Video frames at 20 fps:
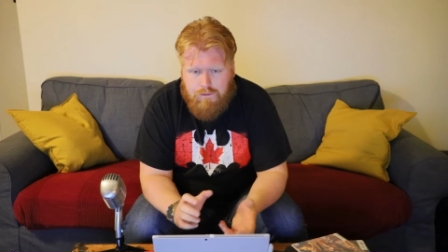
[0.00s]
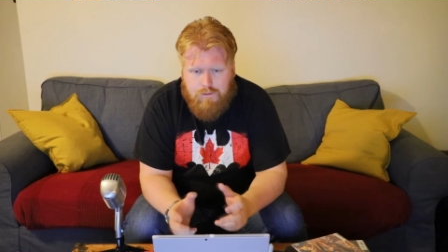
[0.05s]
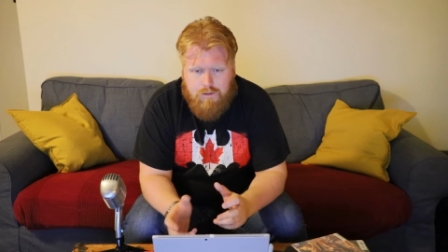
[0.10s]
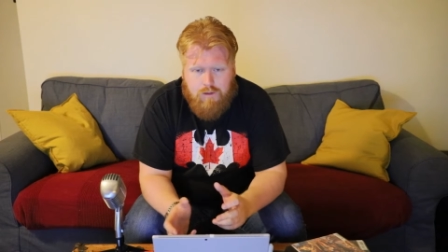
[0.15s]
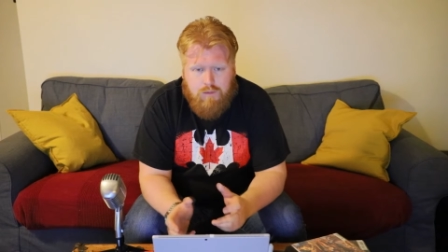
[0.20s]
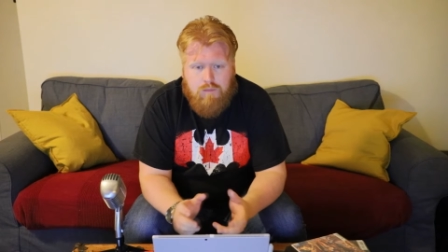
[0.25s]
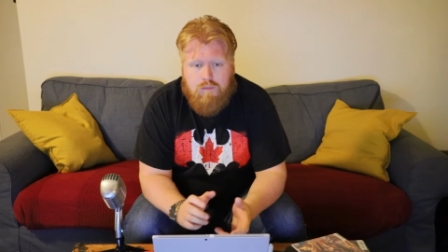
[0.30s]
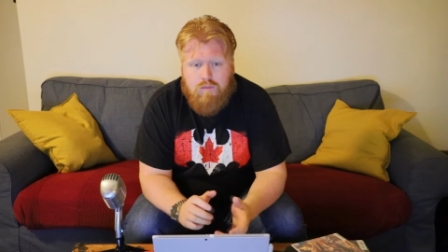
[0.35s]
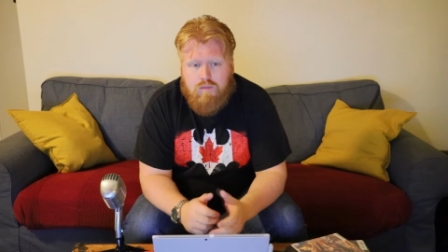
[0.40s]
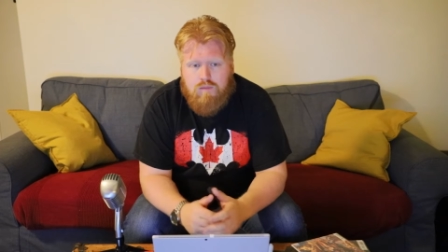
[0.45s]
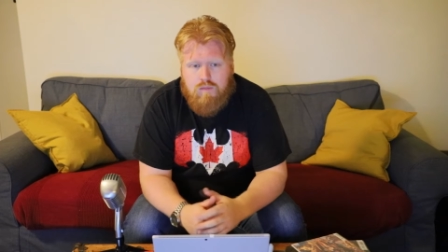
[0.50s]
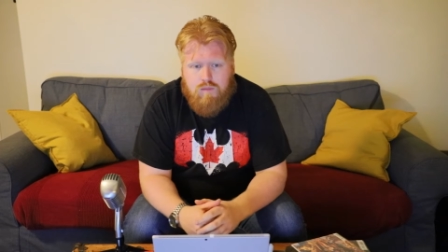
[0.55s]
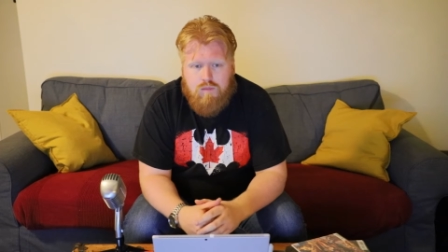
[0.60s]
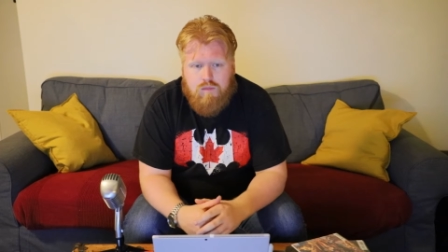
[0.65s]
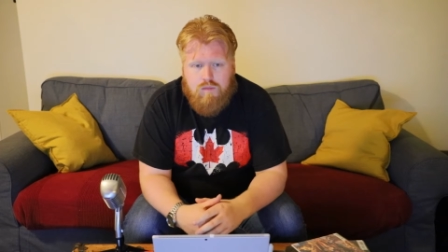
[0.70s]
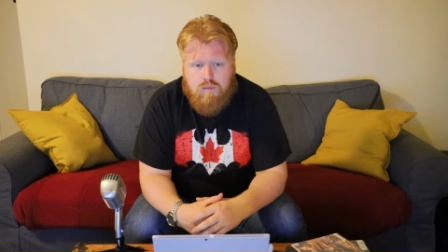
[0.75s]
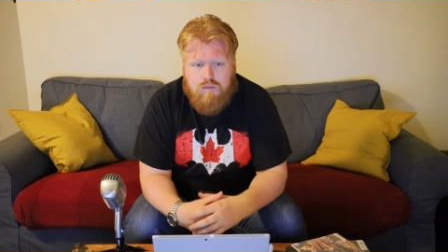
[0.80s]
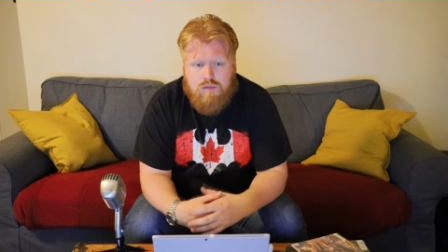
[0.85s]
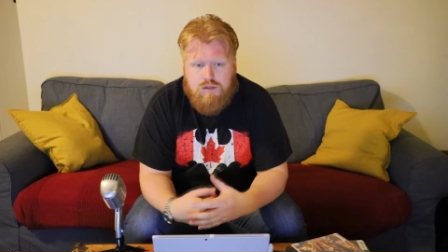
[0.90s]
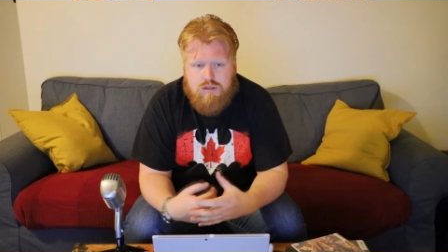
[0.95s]
you know
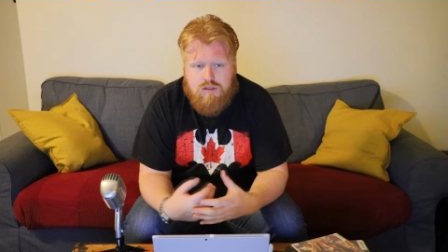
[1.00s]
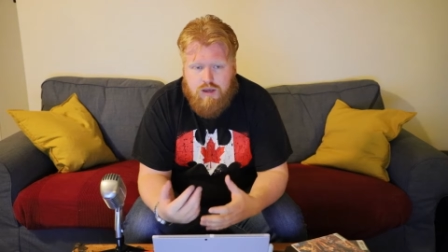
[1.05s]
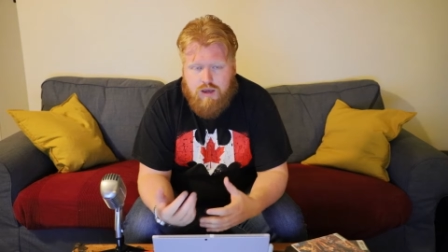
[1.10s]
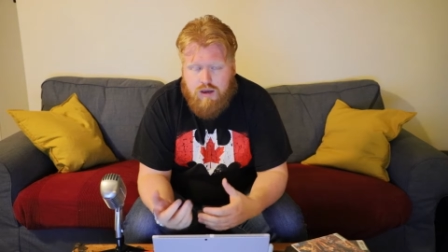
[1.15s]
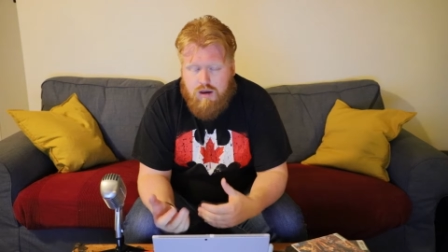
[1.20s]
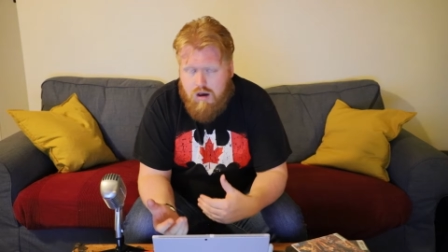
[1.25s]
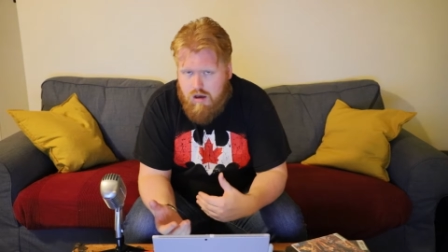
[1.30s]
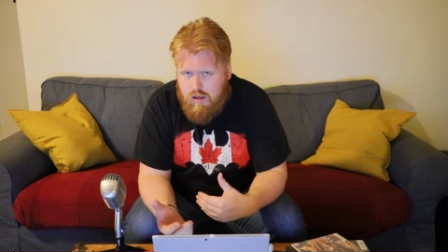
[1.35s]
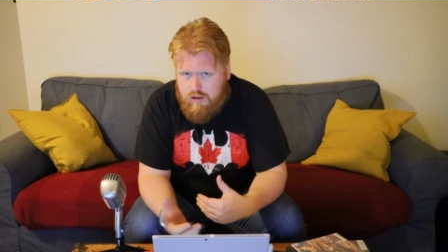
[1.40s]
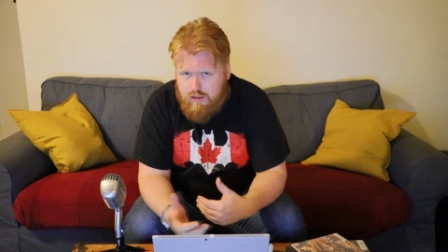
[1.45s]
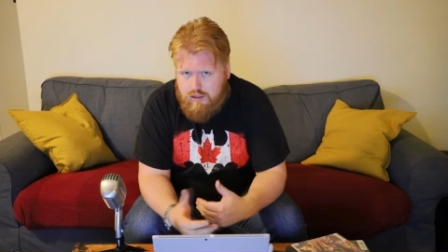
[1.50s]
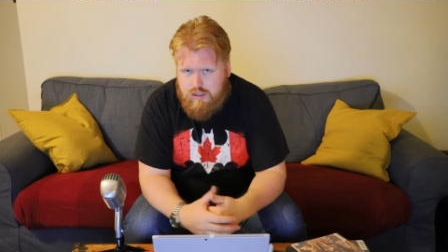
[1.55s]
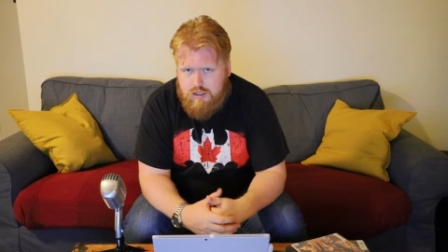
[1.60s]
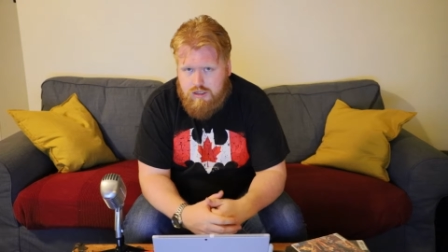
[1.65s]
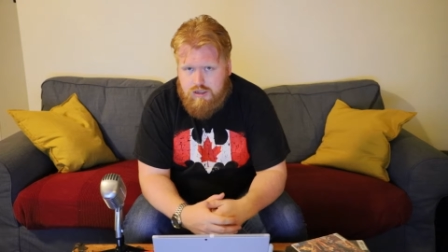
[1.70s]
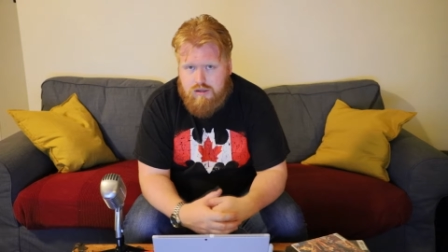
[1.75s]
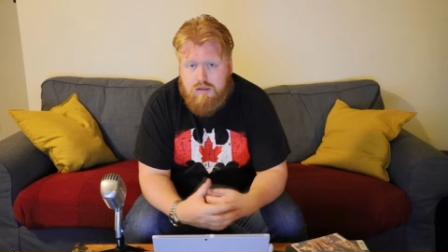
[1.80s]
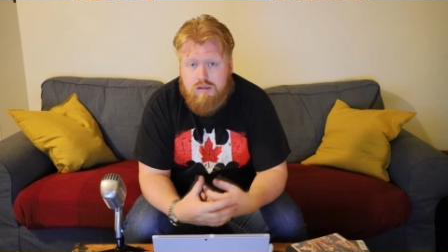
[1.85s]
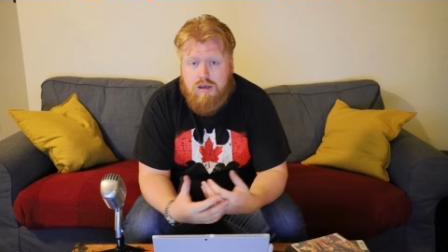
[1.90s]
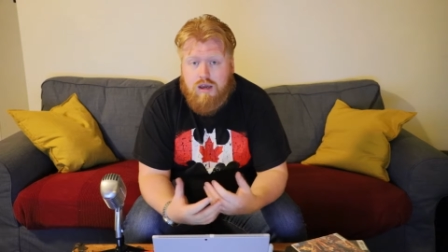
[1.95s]

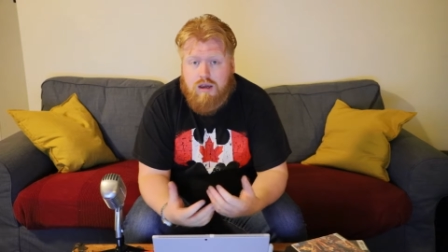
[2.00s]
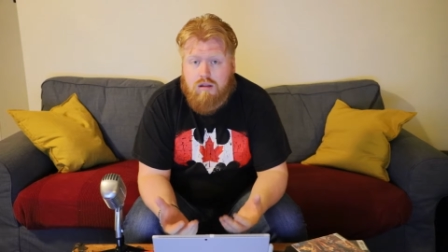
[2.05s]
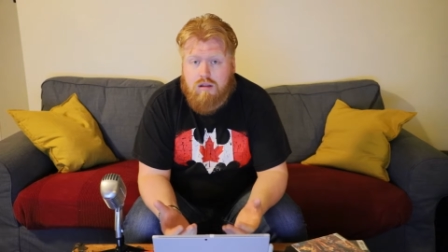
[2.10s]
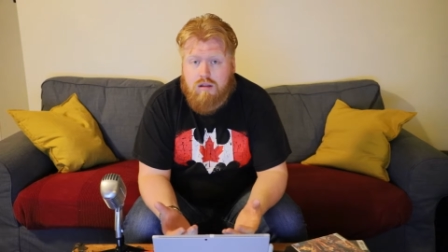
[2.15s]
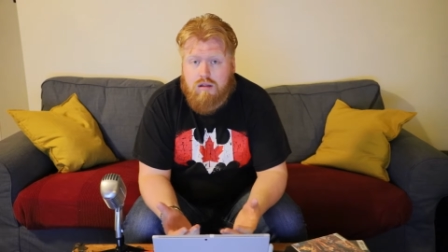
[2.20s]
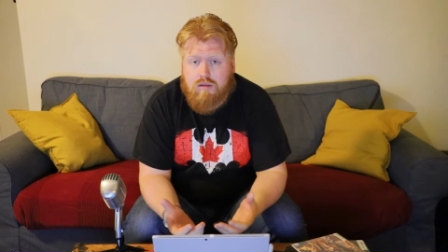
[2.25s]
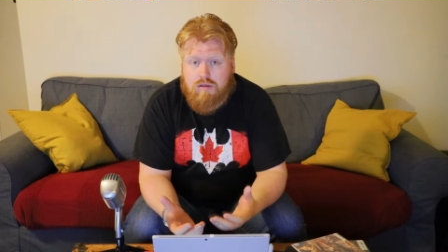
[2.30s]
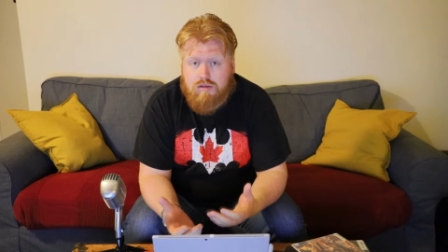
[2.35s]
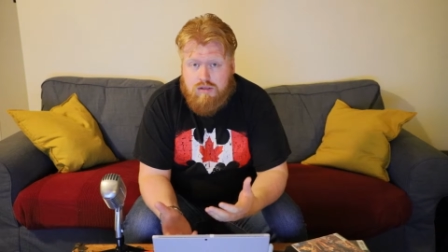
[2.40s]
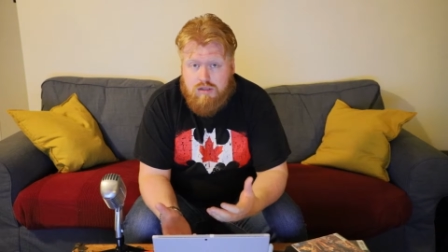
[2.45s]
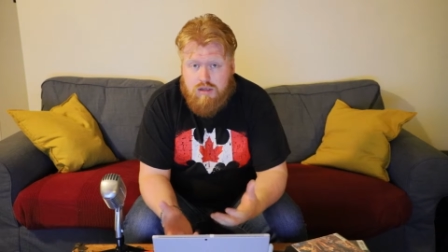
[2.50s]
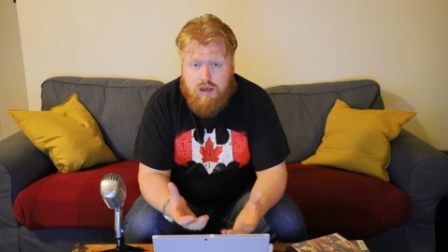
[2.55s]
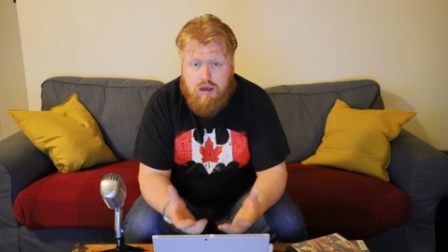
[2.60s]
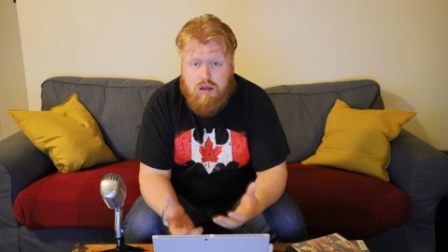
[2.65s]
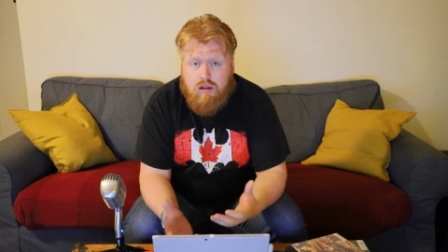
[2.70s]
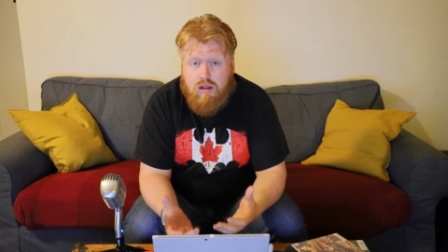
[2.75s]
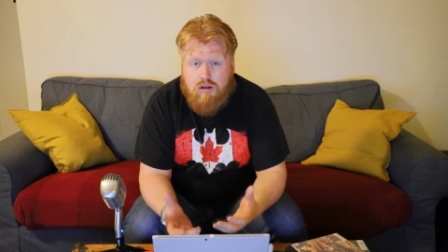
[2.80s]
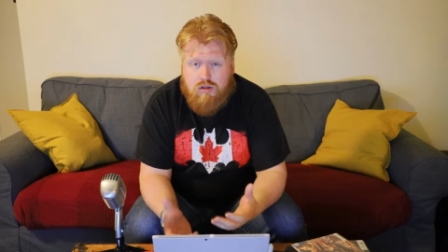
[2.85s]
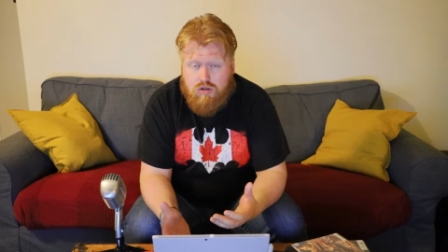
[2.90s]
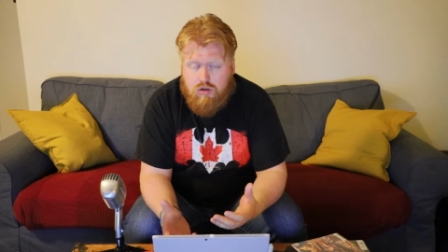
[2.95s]
psychology the, psycho- the
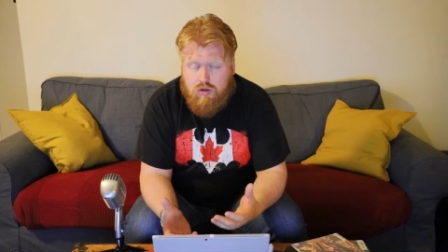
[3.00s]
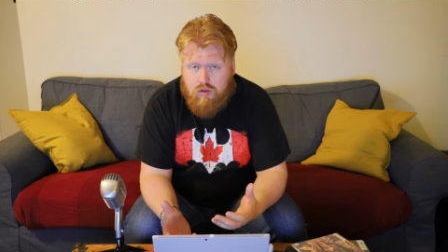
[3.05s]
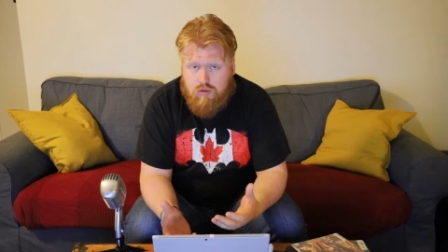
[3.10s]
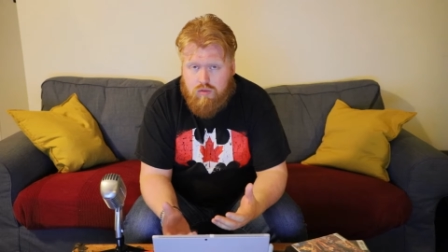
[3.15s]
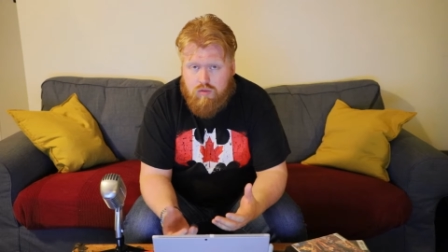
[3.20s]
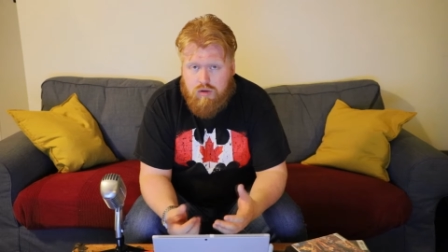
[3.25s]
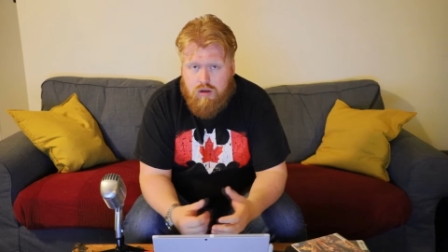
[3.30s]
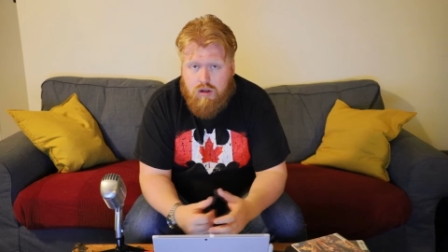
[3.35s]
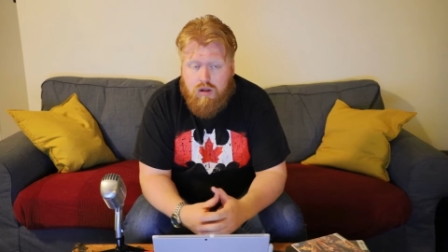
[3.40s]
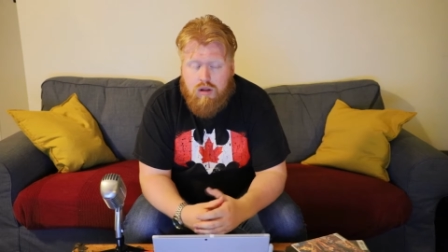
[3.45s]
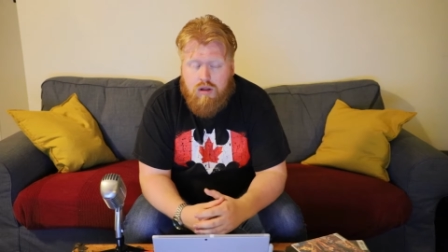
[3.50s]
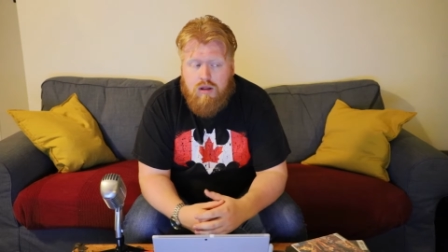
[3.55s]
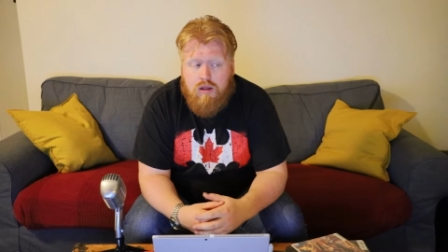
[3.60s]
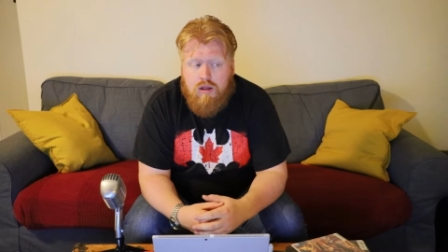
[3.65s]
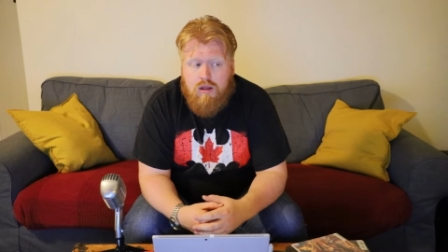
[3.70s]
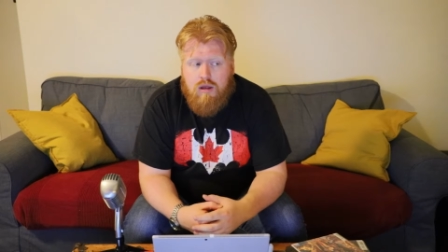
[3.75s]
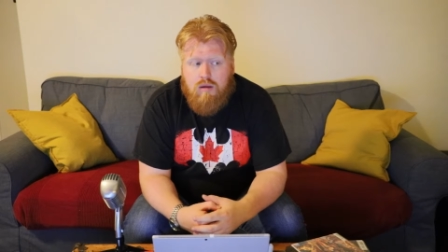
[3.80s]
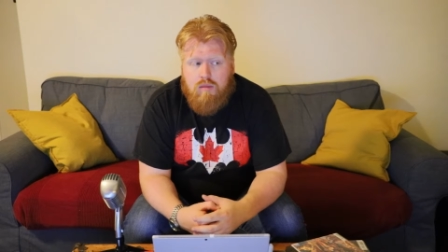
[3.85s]
psychological thrill